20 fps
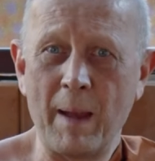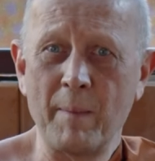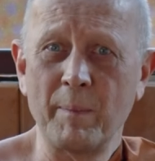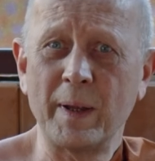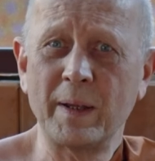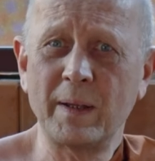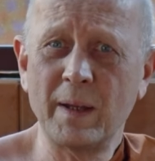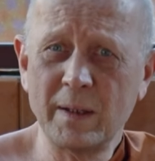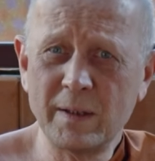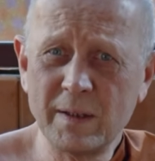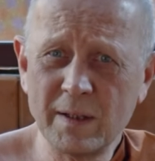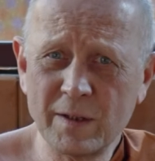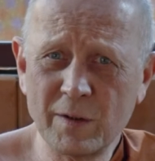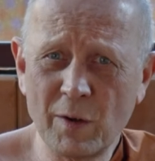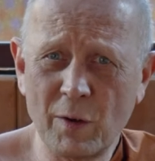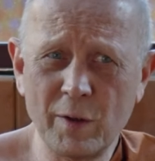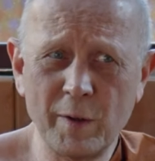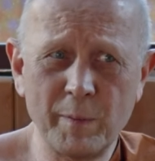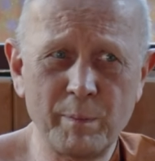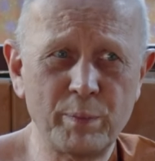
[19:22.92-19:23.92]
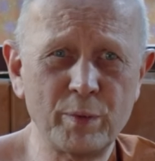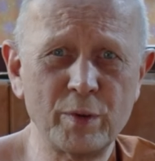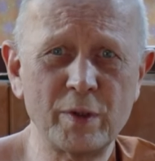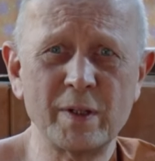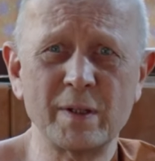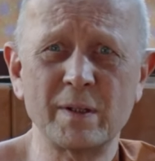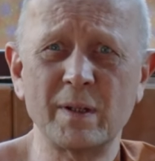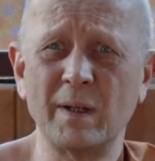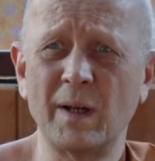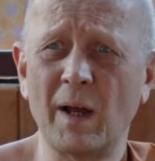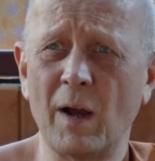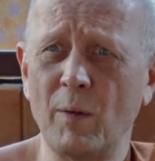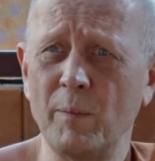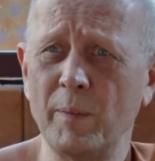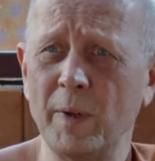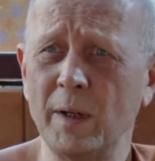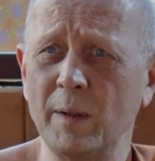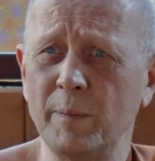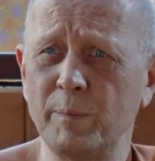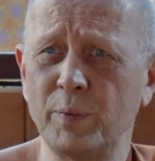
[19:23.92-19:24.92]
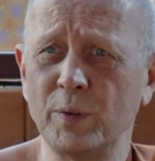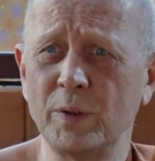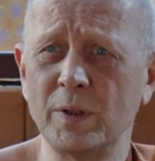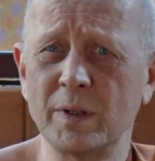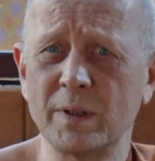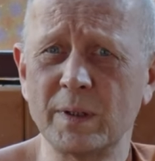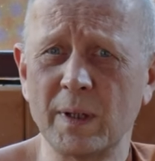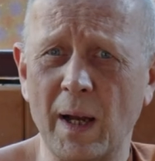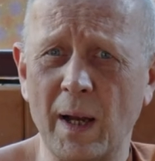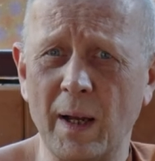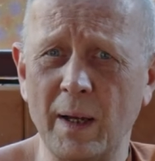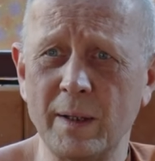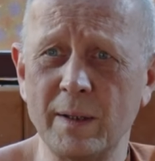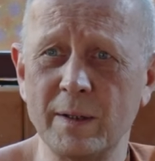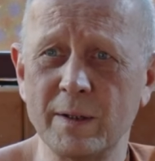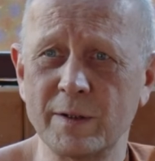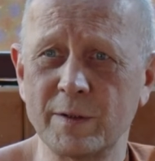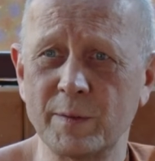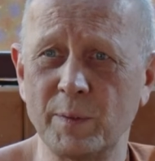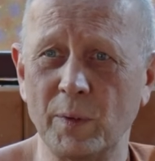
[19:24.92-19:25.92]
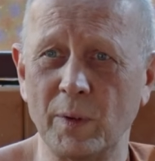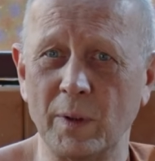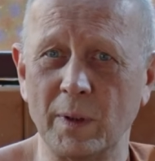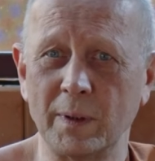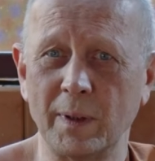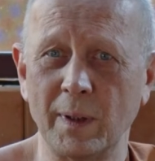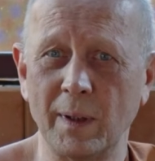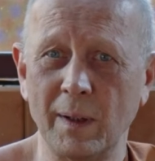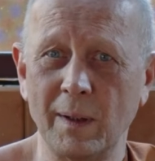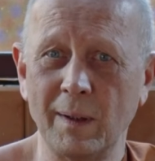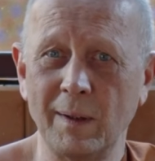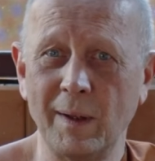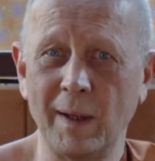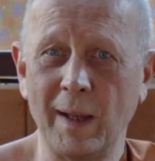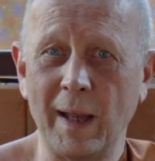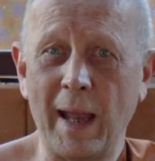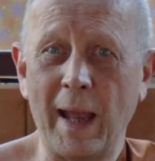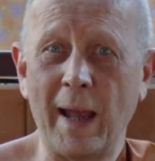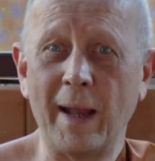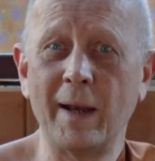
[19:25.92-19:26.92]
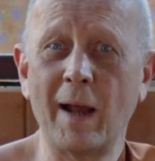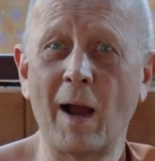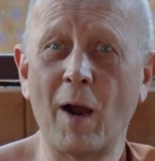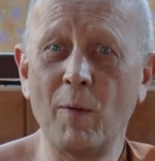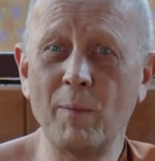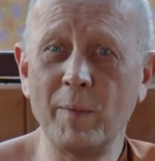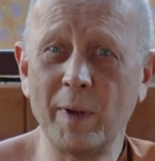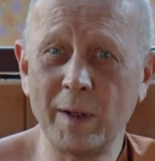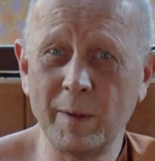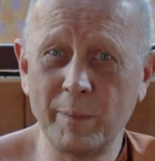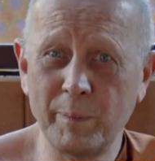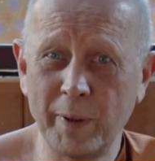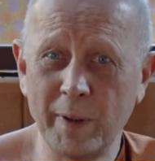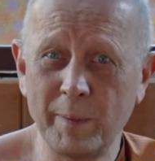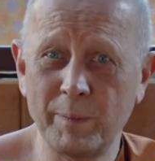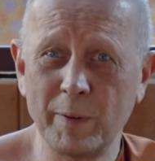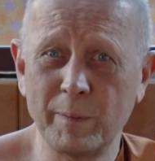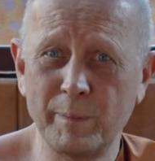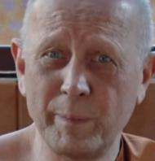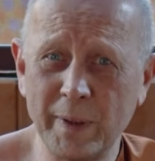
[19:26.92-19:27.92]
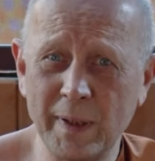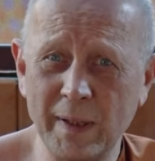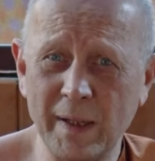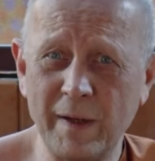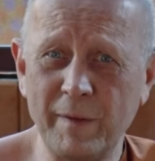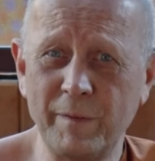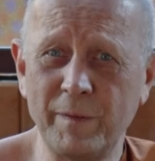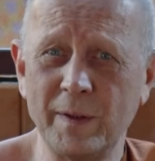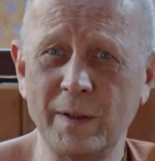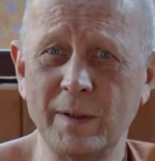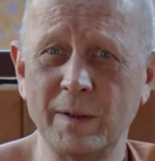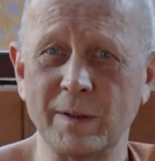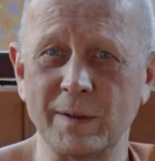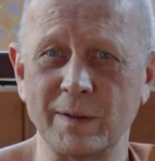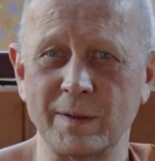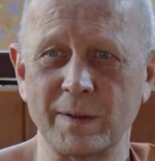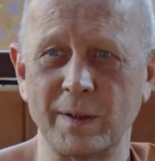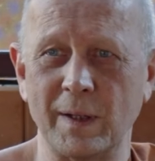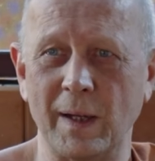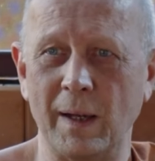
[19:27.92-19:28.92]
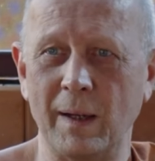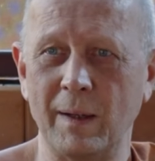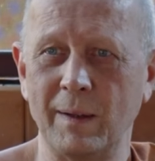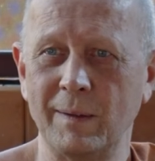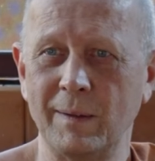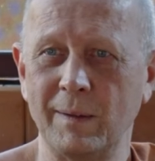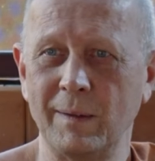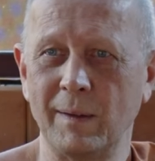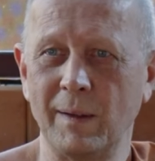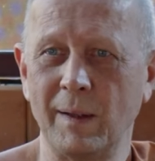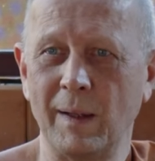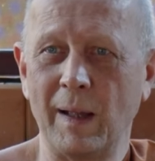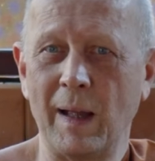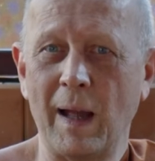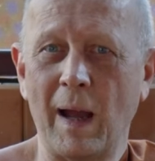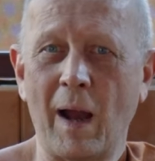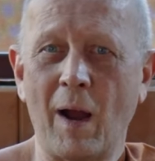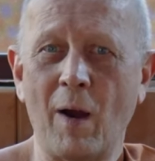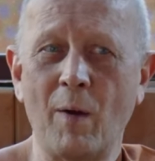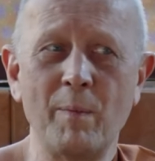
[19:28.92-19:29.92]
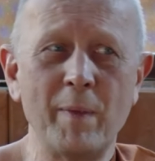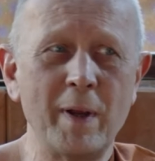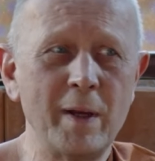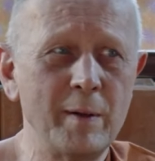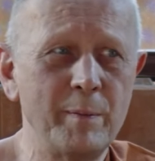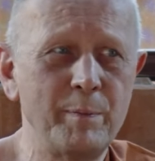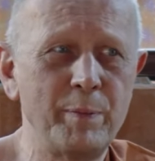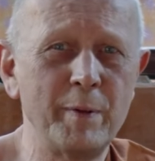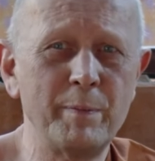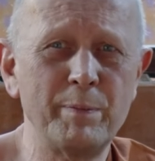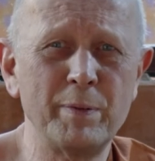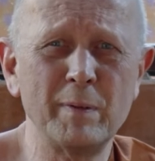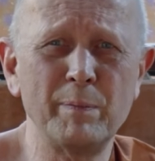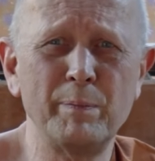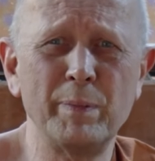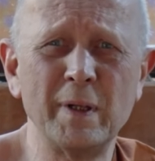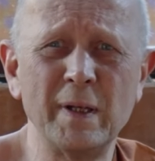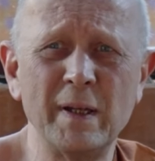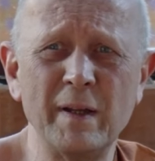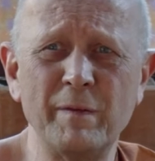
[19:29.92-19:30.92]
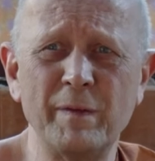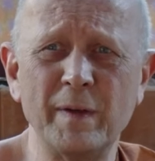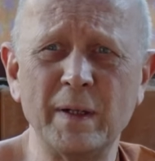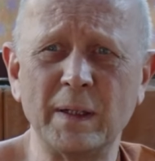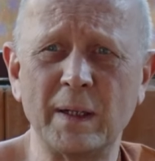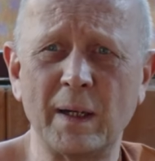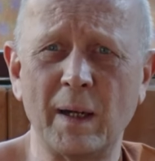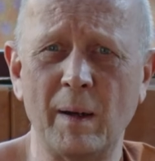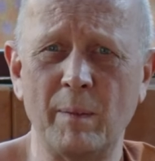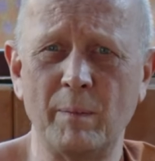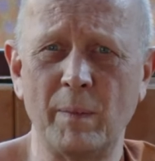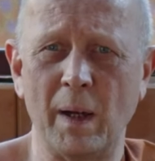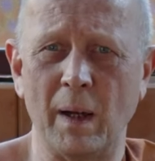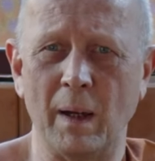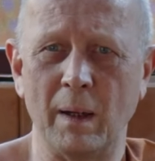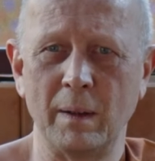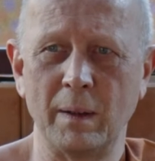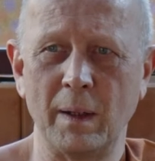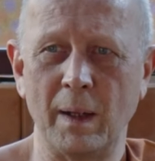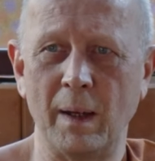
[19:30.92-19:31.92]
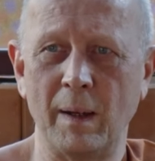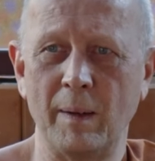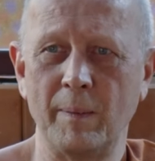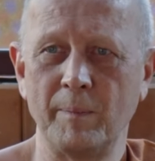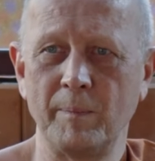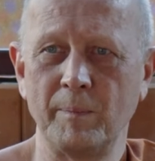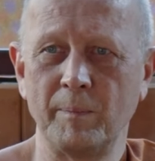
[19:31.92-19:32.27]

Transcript: But that is only Buddhist, and how many Buddhists are in this world, yeah? And how many people believe in this, yeah? How many people believe in kamma, yeah?